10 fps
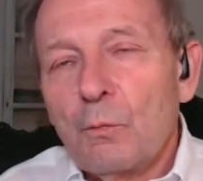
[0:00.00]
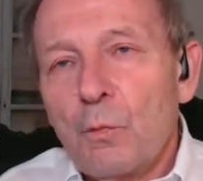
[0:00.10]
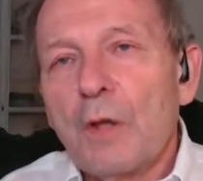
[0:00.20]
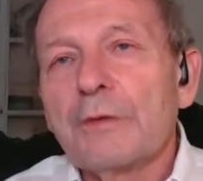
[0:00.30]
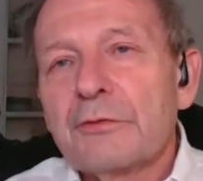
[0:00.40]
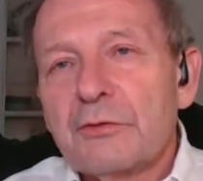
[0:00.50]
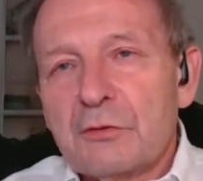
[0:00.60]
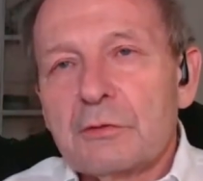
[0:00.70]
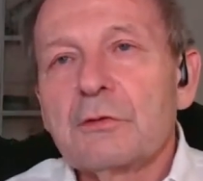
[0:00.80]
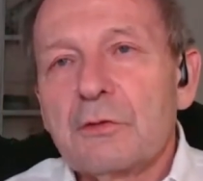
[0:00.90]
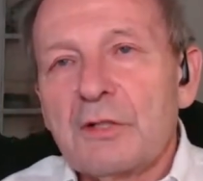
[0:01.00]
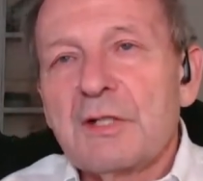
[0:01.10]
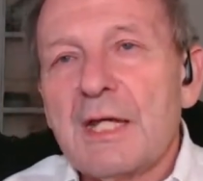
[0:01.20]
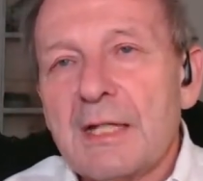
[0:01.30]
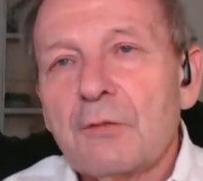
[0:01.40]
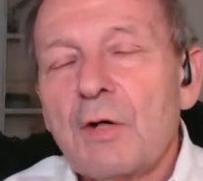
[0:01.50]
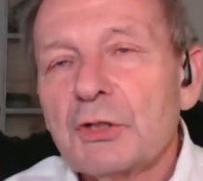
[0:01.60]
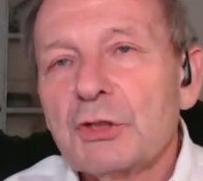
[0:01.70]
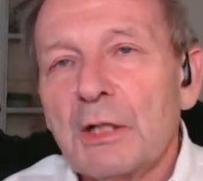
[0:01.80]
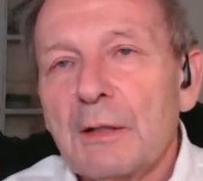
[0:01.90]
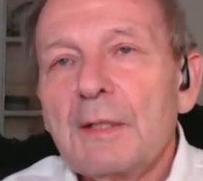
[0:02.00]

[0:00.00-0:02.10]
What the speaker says: wants to take Russia.